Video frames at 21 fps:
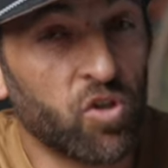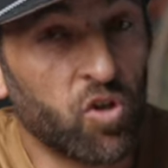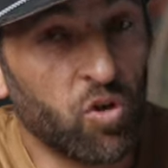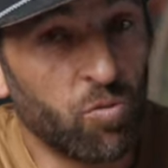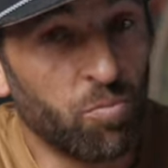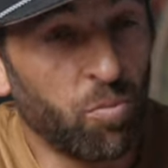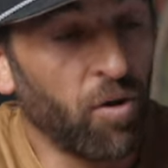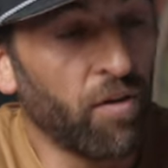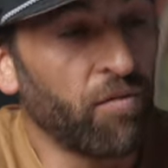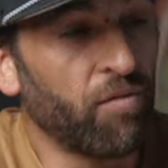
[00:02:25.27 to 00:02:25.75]

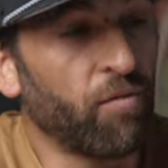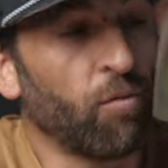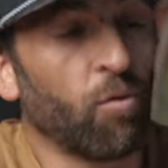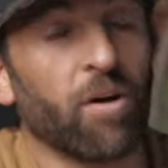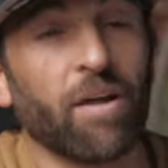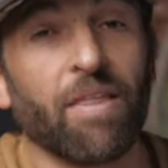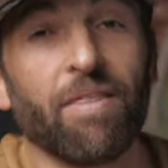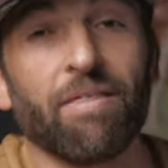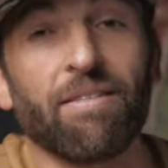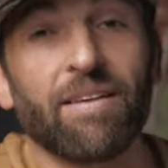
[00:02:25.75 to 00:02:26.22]

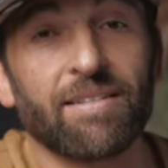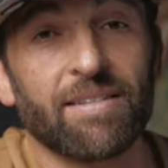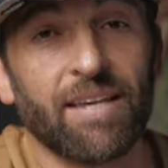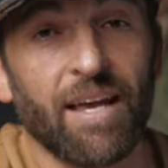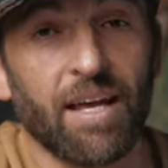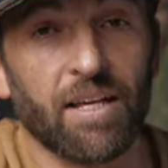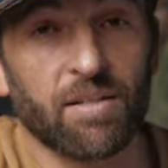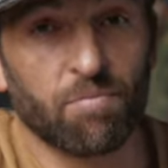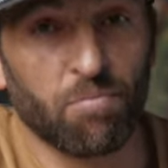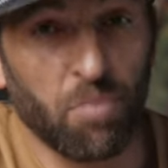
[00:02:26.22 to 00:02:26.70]
2.4, this
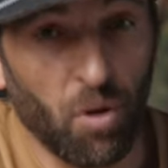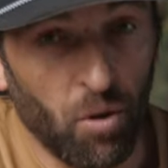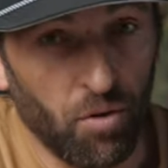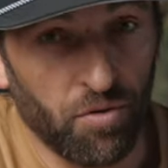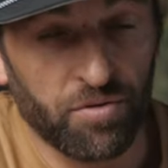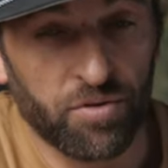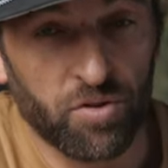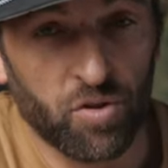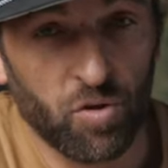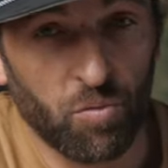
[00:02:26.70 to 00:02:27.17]
has
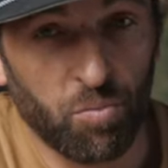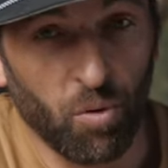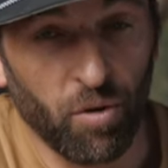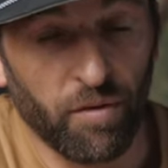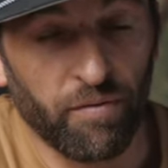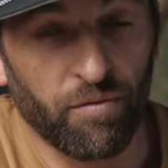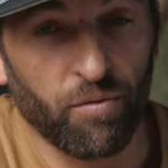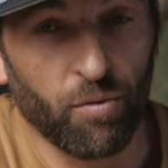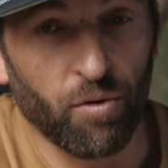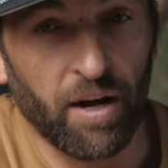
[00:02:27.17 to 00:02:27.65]
both
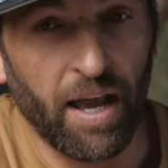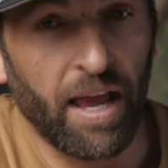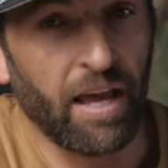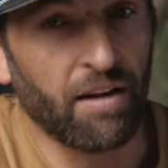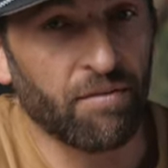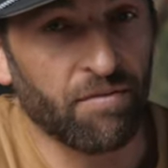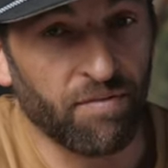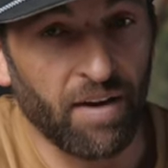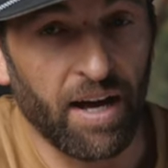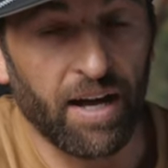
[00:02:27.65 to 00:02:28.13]
2.4
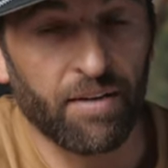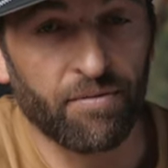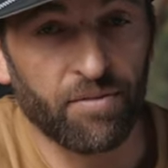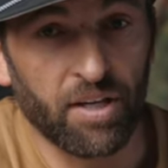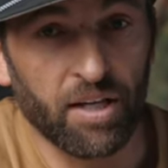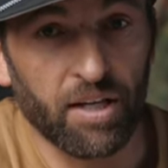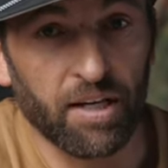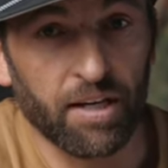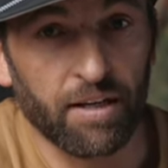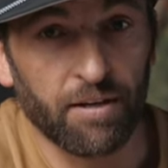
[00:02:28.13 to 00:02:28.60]
and 5
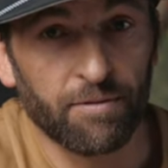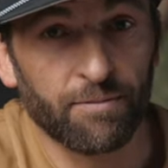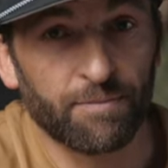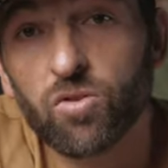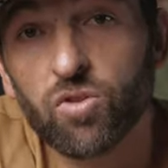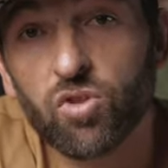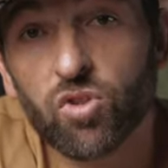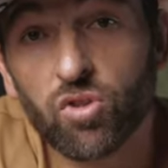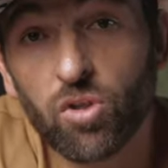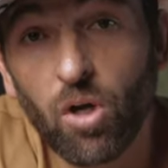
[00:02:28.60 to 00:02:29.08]
gig.
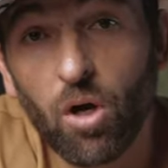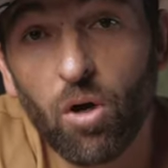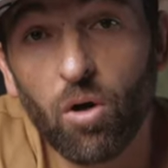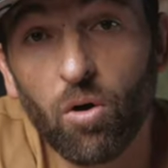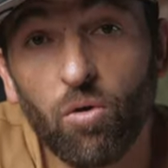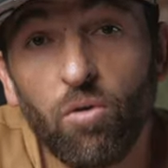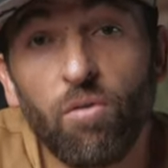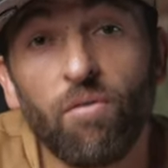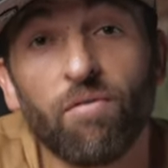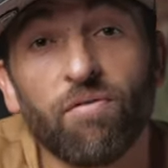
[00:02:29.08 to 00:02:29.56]

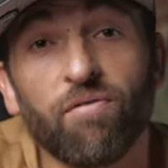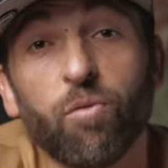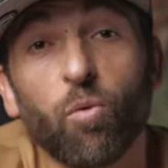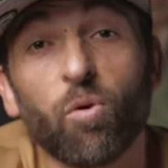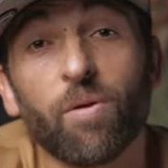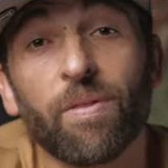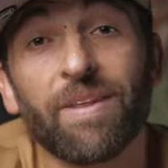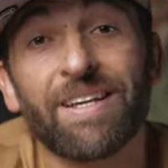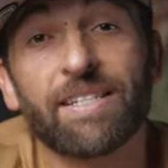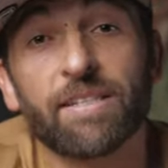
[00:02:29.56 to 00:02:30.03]
So
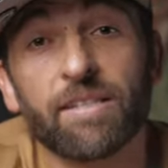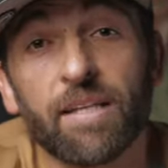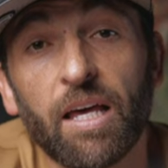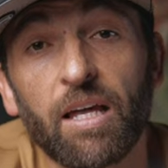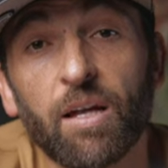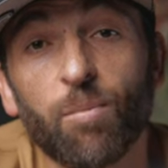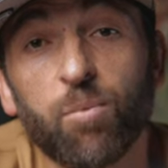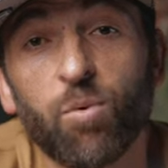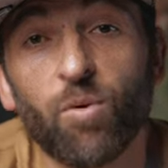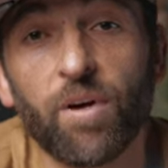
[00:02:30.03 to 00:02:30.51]
for the
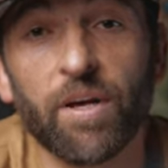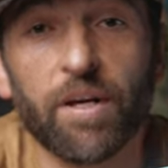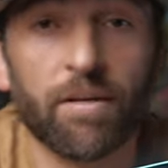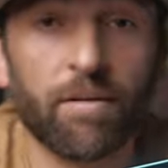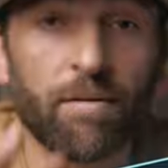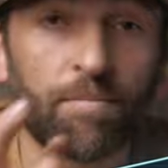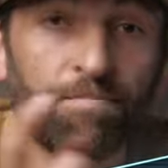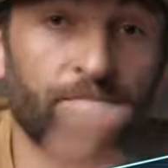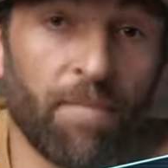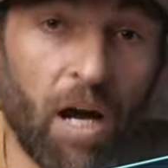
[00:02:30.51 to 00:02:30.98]
setup
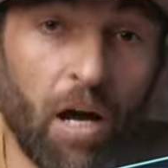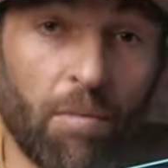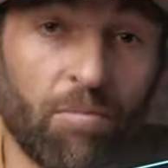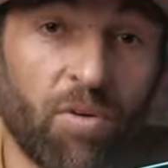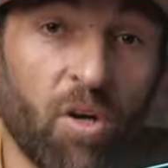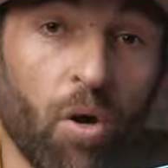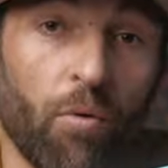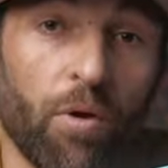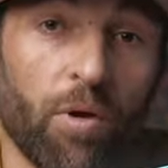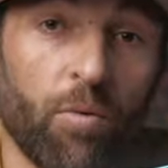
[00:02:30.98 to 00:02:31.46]
win, I'm
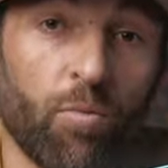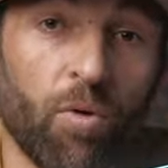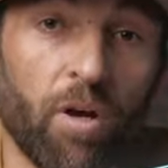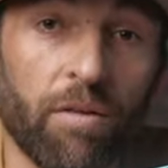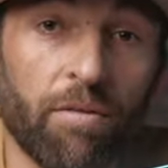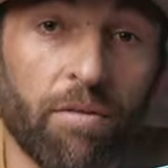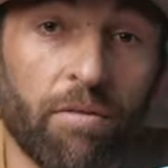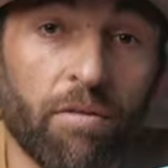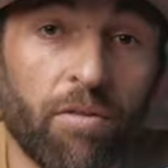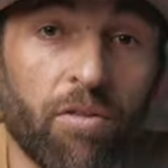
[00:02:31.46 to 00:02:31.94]
going
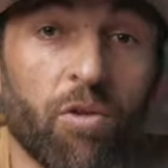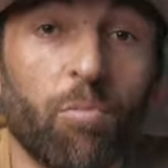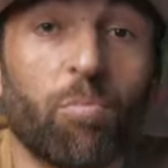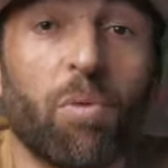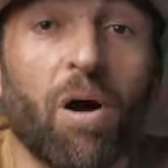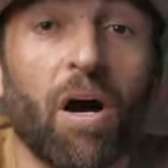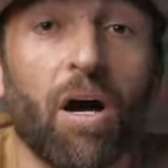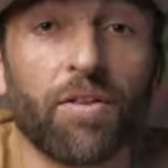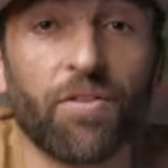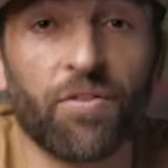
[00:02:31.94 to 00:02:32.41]
with the
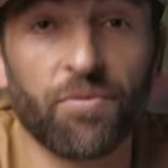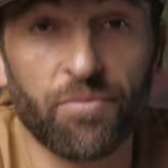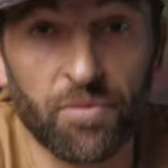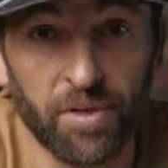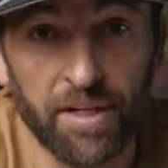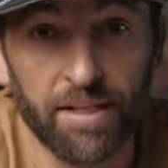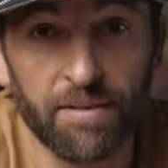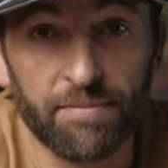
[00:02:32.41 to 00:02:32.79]
Pod3.